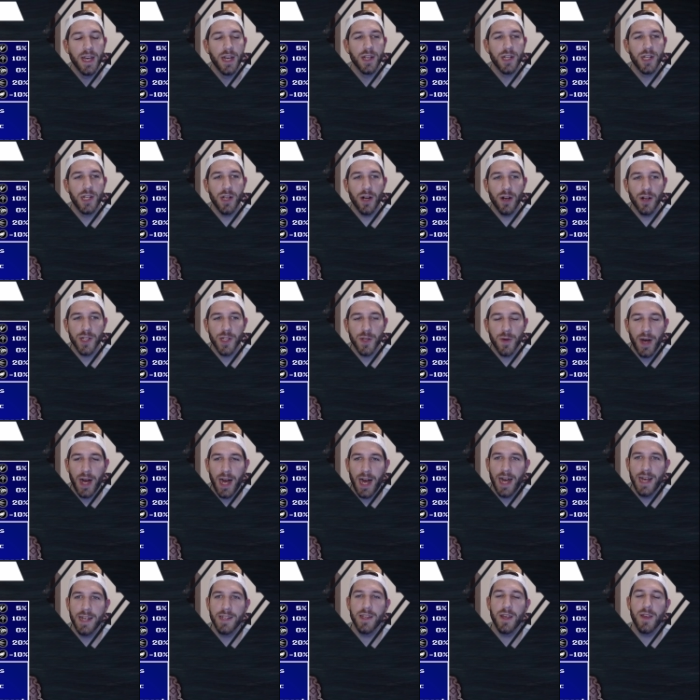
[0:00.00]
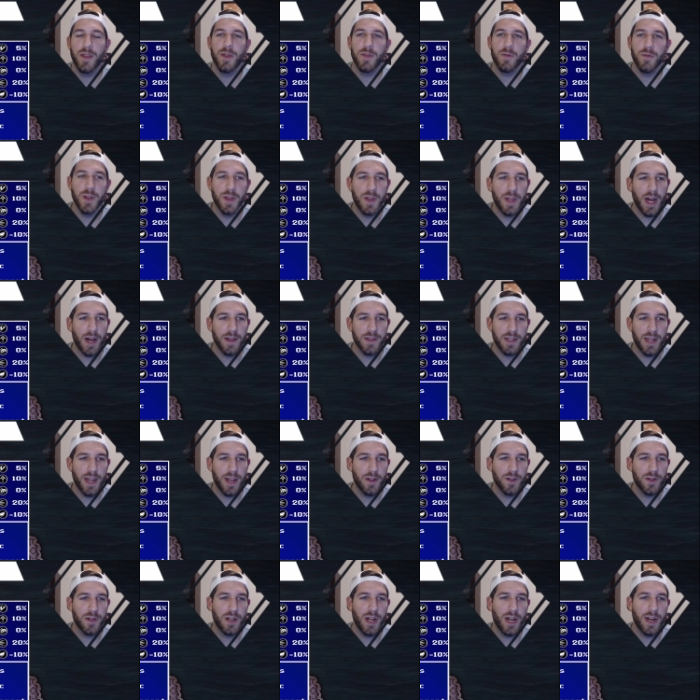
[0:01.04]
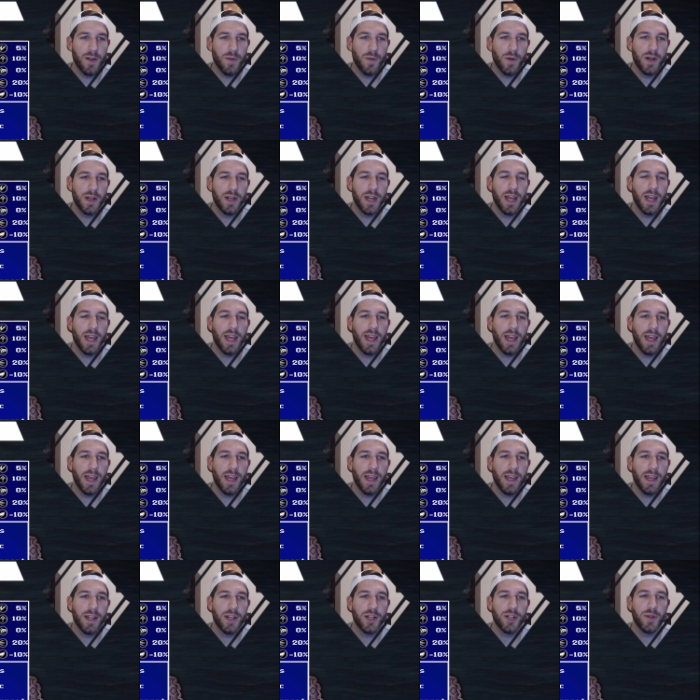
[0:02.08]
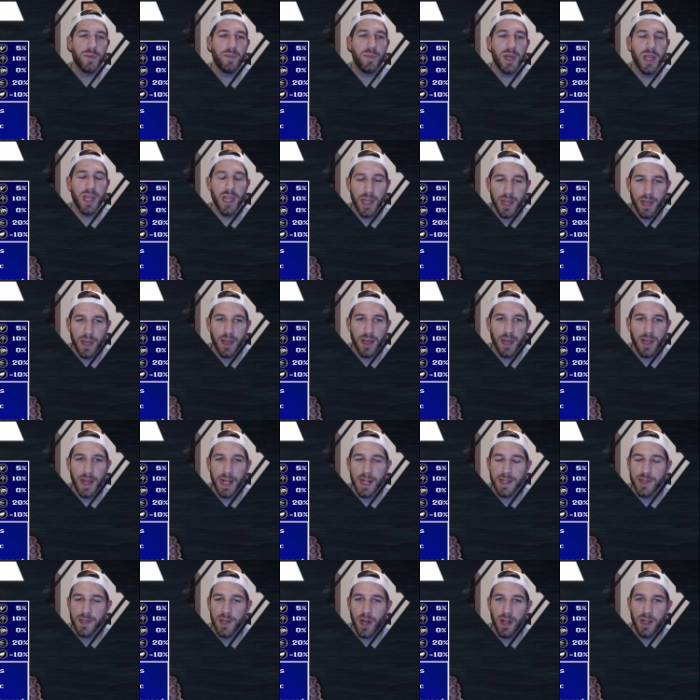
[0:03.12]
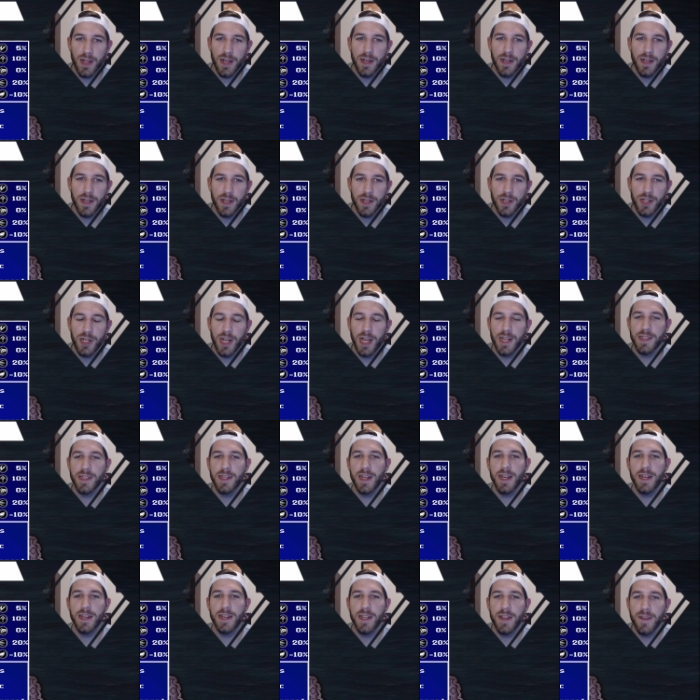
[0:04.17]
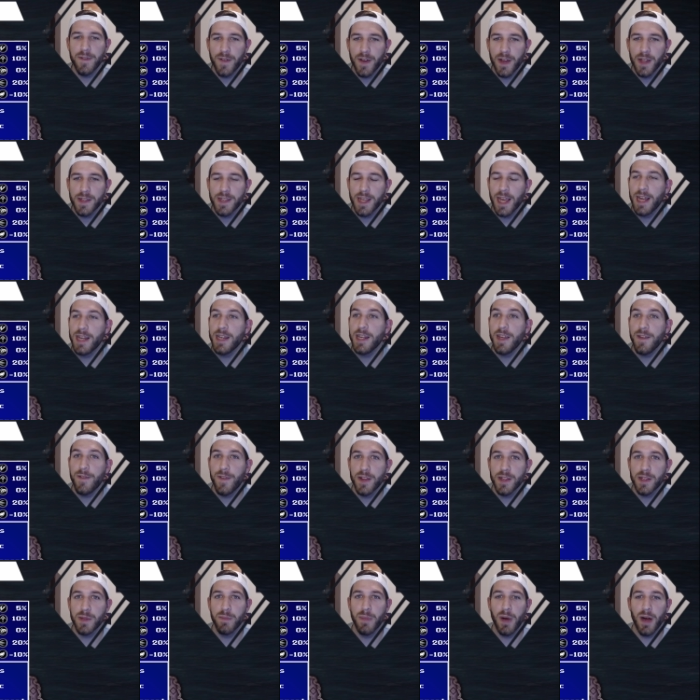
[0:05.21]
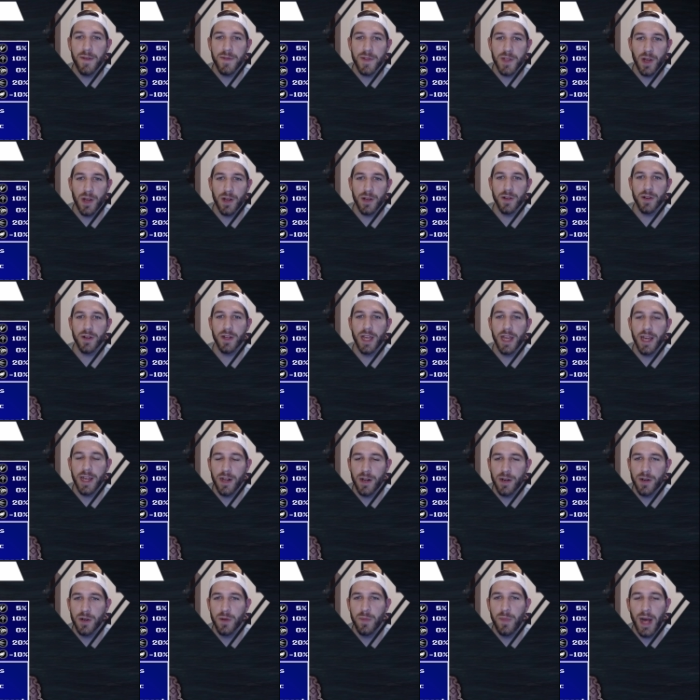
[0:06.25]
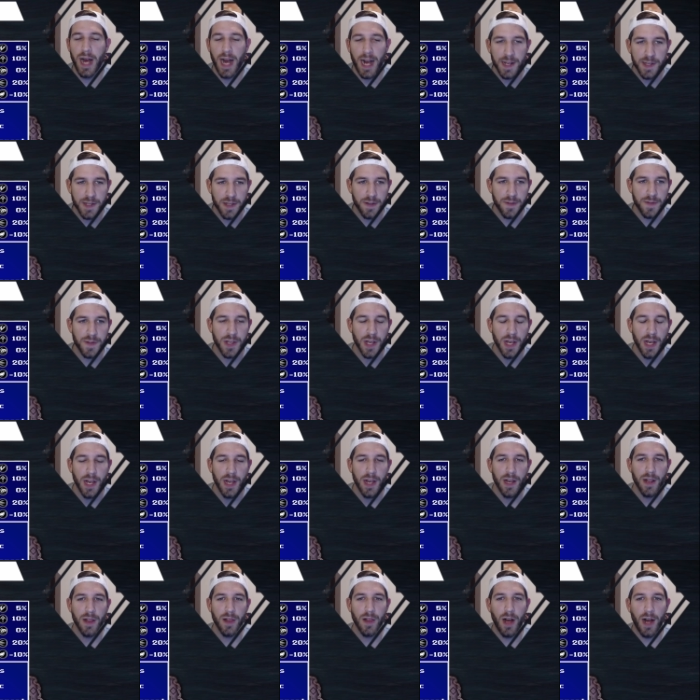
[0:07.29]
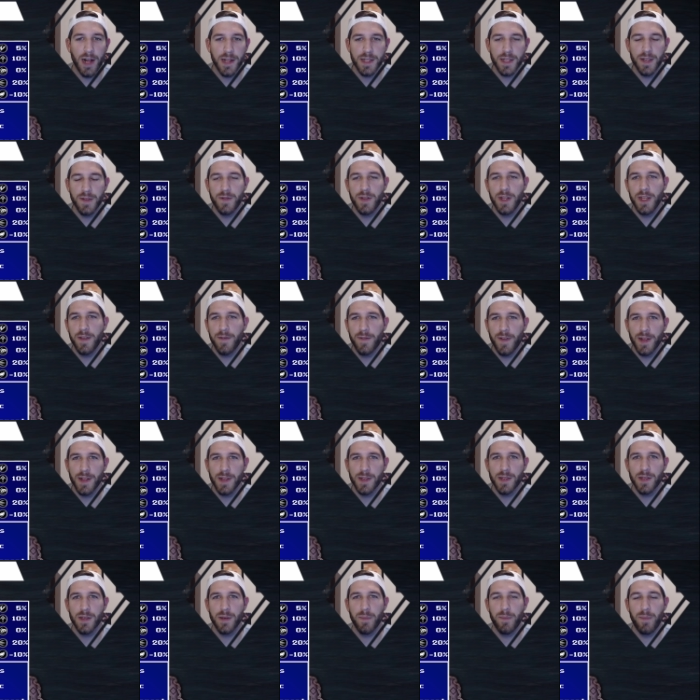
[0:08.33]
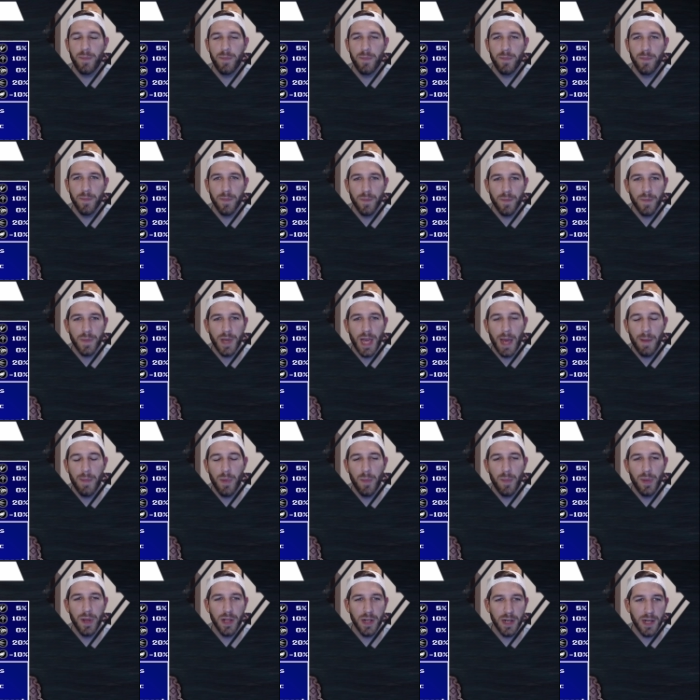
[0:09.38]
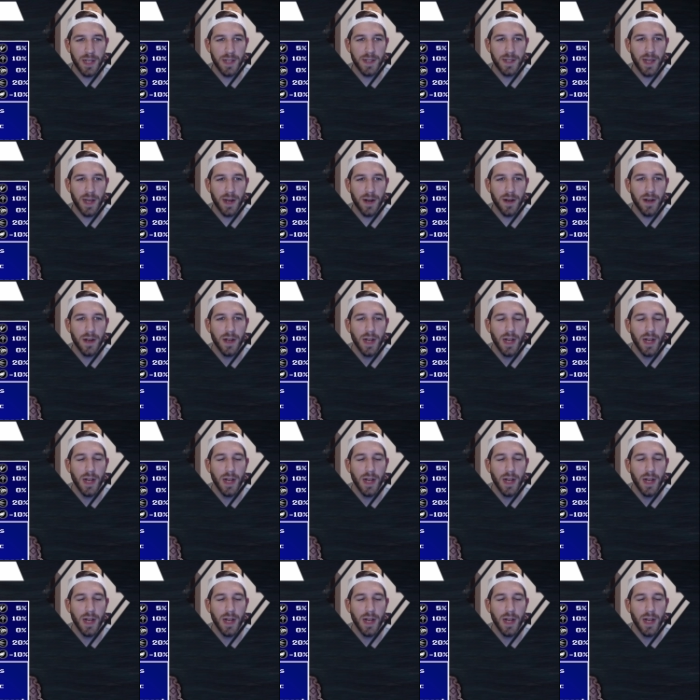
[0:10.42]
She also has 3,891 HP, and that's solid. She has an 8 defense and defense buffs on her kit, on her passives, lots of defense capabilities there,